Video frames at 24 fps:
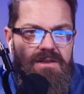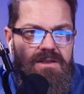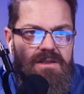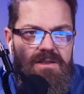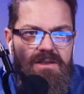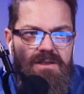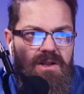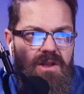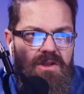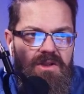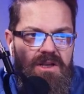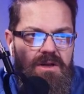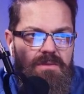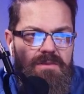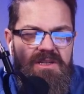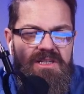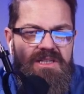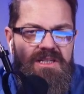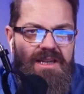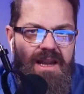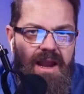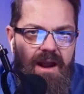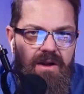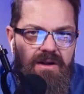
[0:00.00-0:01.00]
There's nothing to
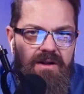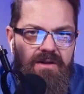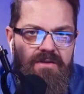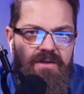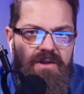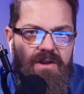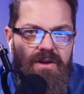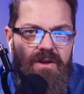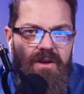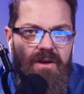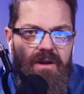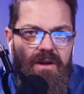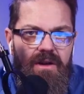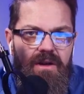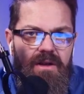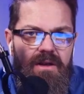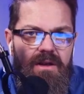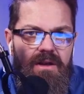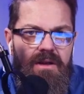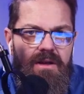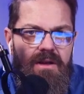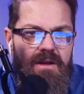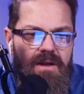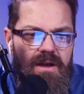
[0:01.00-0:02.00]
be scared of here.
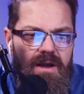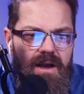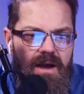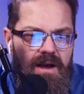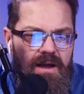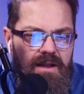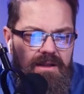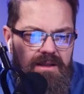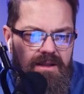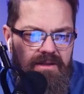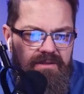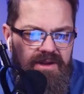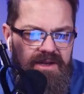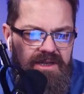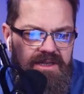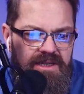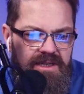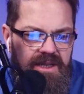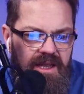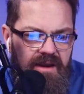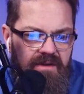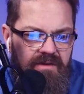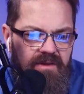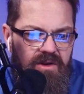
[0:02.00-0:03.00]
Live in
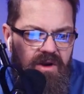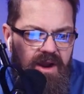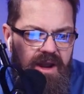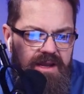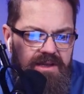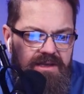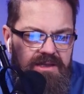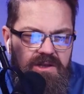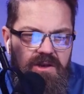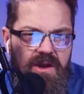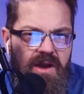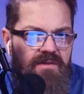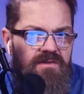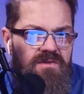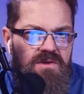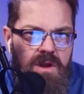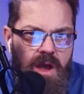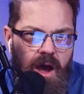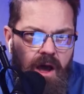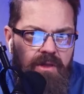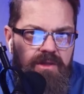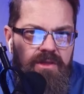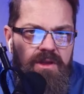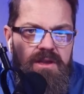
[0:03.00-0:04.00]
a state of grace. You have
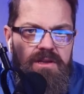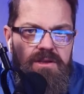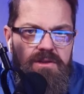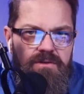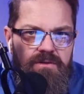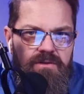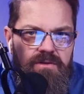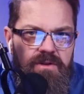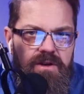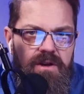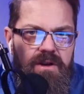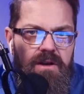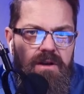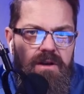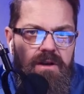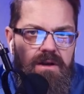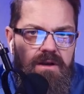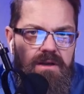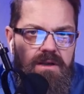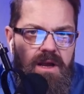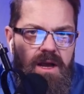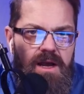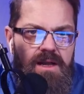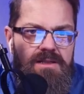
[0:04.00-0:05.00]
nothing to
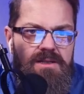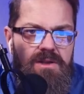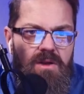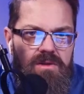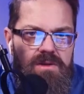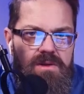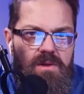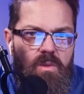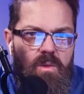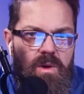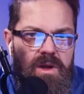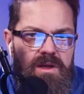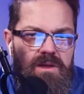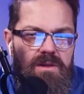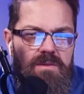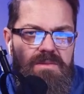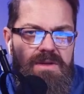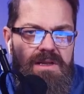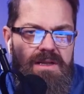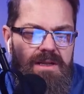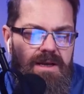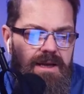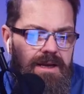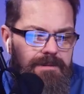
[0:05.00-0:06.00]
fear. God's holy
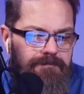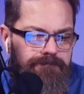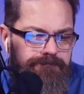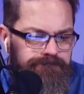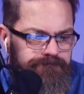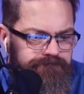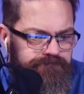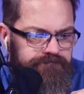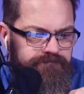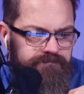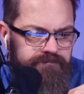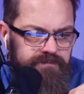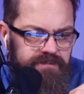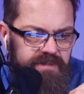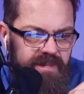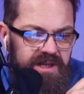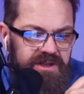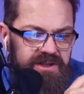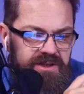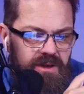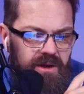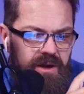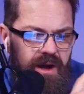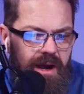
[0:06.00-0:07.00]
will be done.
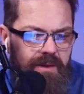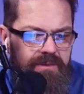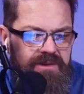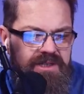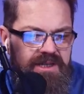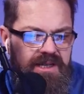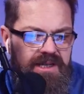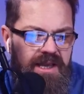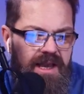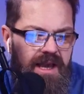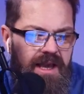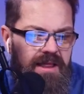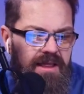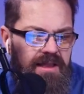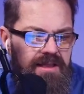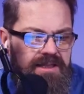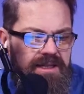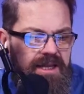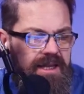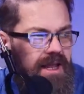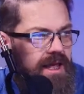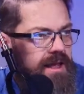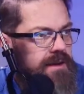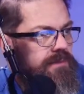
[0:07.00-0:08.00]
So I would say, yeah,
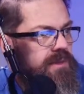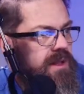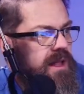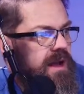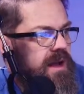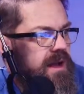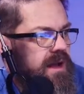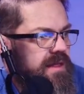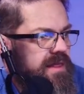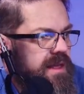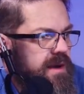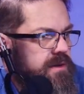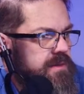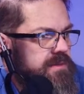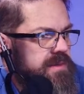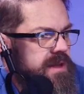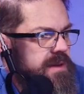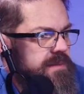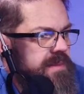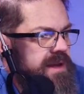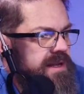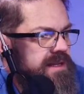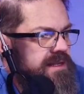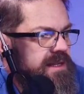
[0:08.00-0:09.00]
let's get Adam Bly on. That
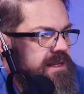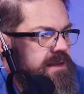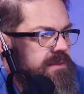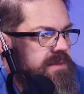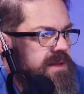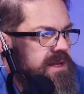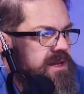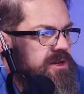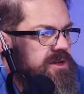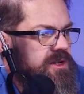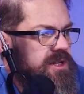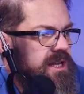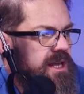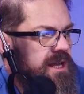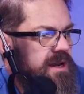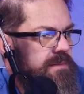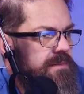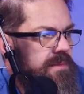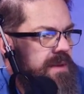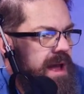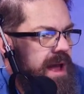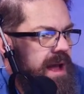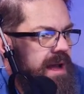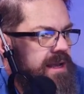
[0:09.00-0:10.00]
would be amazing. It'd be good to
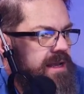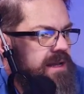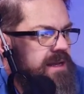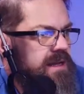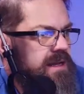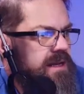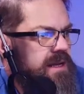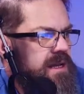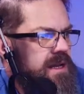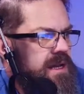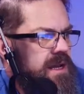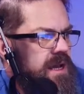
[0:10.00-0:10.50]
get him back.